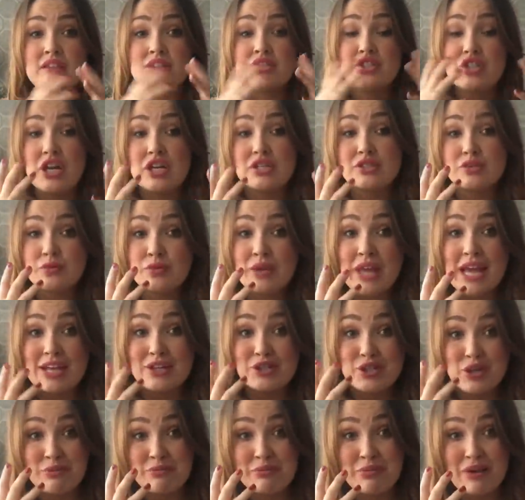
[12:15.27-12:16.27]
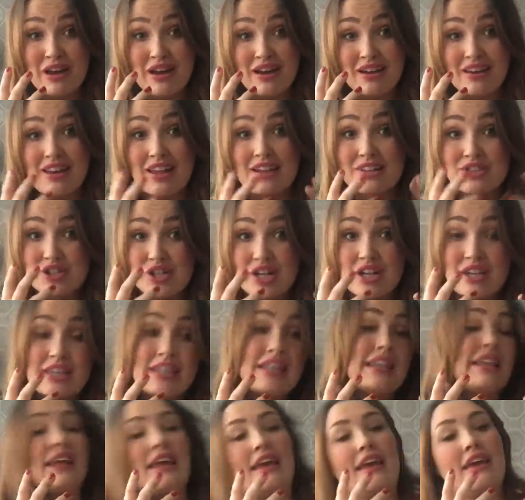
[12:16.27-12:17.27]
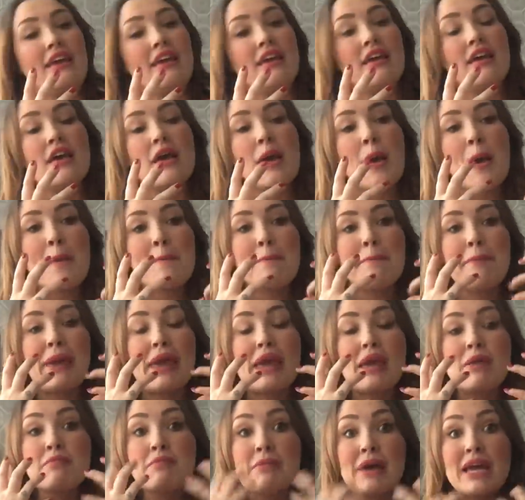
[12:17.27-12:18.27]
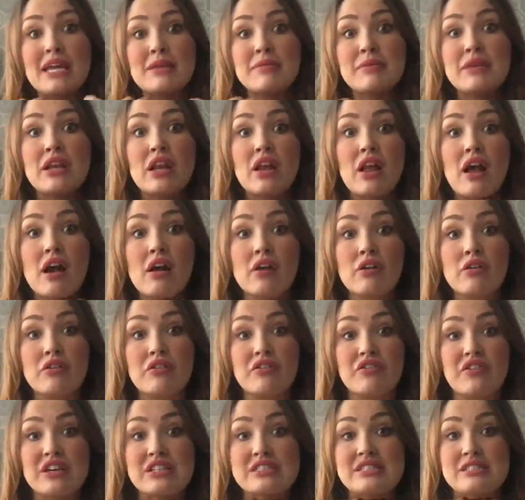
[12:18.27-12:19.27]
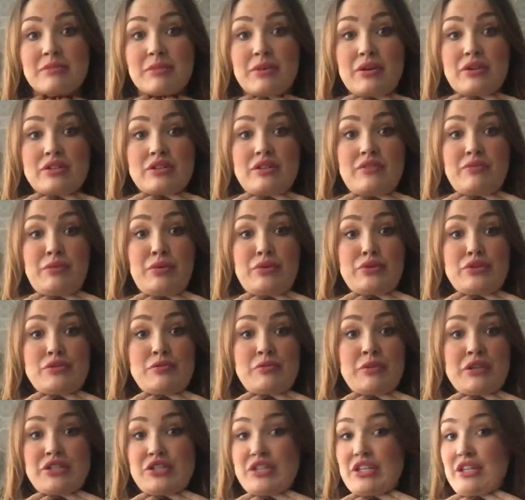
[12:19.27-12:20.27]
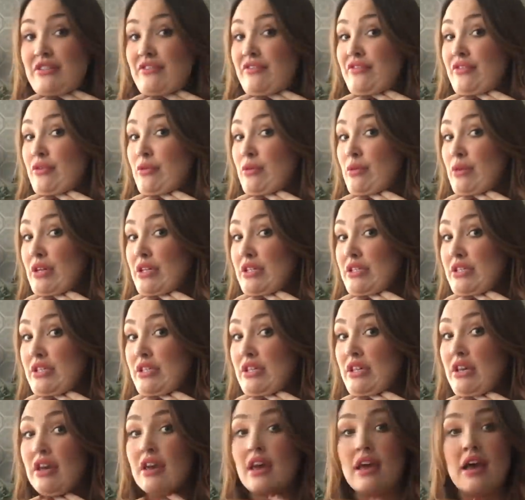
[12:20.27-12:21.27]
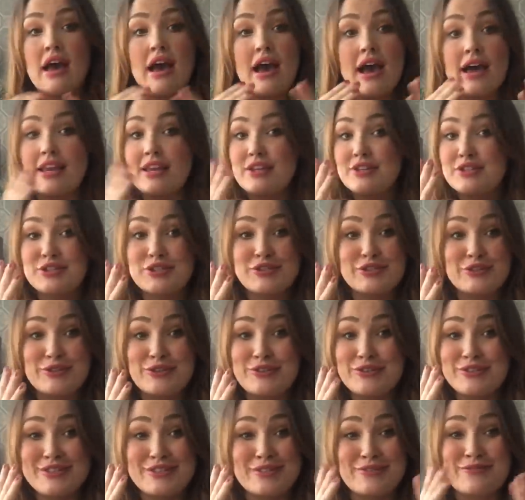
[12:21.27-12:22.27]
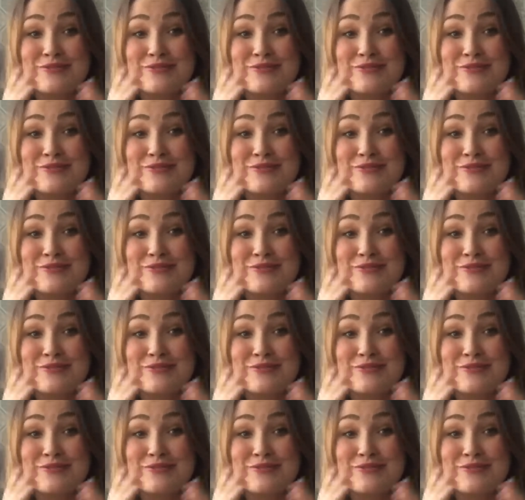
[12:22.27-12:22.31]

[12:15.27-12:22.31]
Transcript: turtleneck jumper, like chunky knit, but it made me look like Uncle Fester because it pushed my chin forward and it just looked